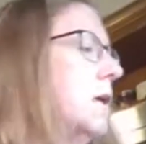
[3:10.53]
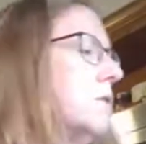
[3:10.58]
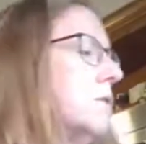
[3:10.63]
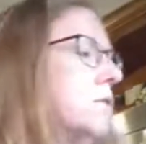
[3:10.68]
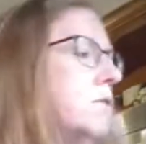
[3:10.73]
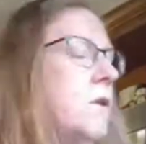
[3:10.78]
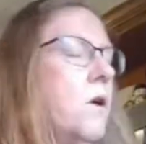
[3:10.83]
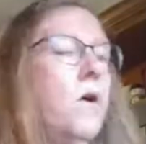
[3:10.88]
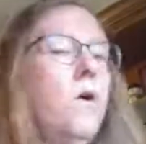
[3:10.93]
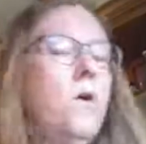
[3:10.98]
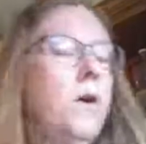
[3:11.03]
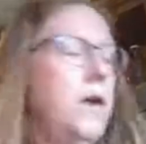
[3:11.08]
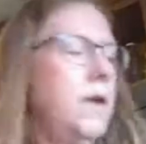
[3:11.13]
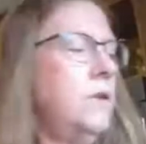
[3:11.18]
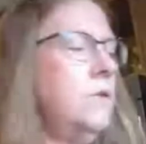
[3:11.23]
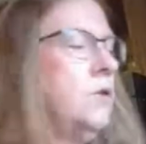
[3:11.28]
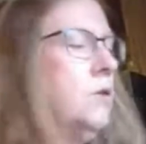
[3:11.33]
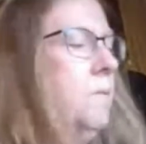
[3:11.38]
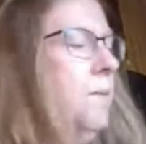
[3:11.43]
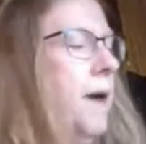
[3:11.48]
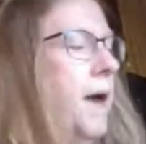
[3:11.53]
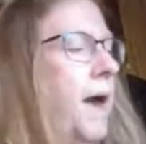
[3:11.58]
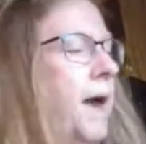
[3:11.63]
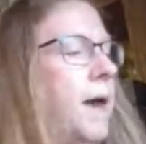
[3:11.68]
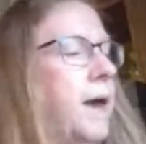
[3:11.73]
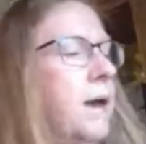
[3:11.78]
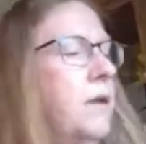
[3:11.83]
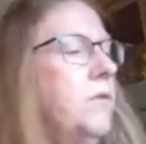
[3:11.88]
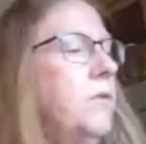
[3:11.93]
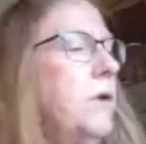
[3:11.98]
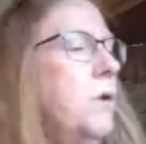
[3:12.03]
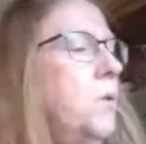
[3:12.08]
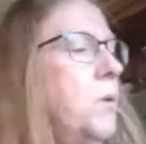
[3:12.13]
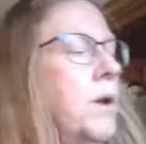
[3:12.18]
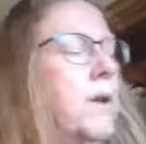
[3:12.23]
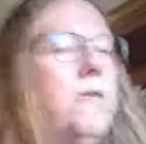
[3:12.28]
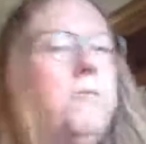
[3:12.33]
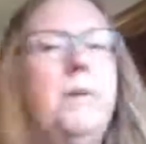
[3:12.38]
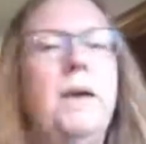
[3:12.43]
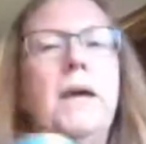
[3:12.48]
So in your packet, there
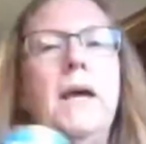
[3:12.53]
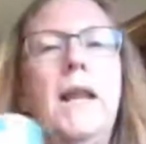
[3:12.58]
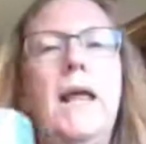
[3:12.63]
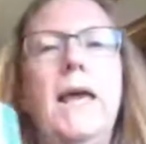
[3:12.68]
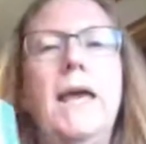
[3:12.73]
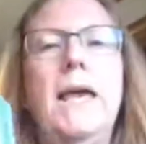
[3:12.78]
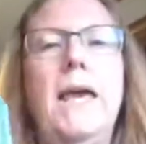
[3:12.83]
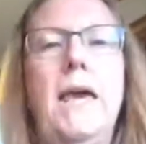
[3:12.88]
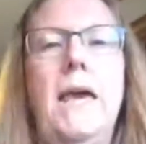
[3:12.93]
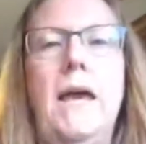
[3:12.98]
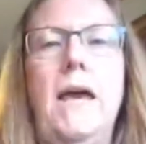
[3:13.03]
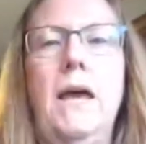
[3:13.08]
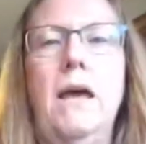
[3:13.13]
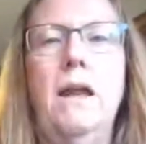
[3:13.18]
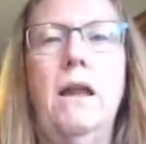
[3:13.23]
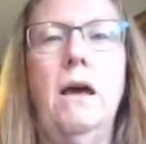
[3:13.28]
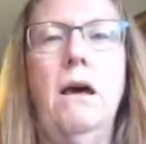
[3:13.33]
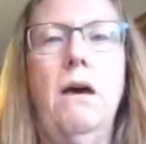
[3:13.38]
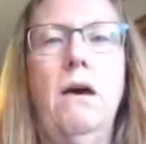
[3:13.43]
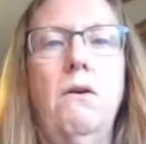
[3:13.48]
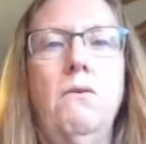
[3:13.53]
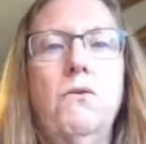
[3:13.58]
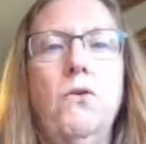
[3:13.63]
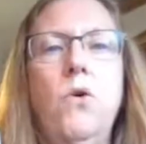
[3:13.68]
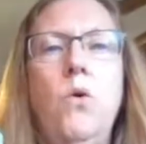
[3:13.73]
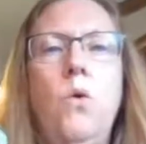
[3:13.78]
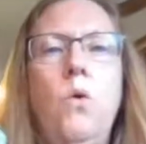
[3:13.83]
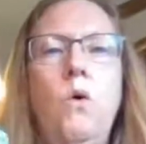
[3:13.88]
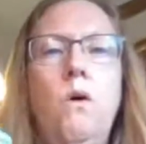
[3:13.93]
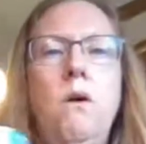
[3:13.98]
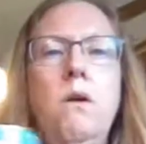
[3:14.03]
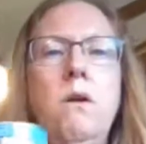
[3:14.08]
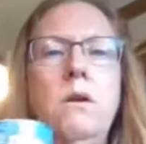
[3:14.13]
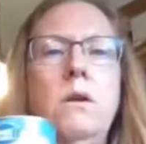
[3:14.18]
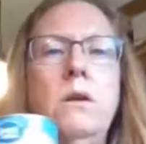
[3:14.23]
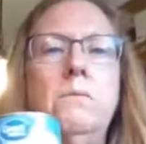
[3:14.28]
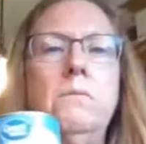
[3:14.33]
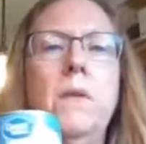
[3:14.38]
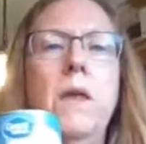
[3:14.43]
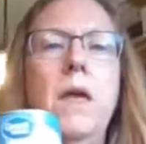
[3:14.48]
would have been a can of
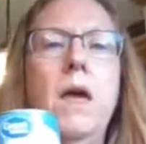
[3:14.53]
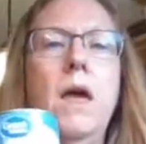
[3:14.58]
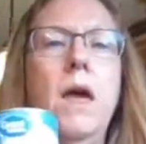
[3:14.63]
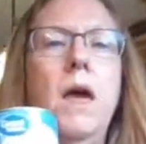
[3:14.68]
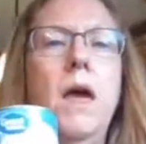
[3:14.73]
corn,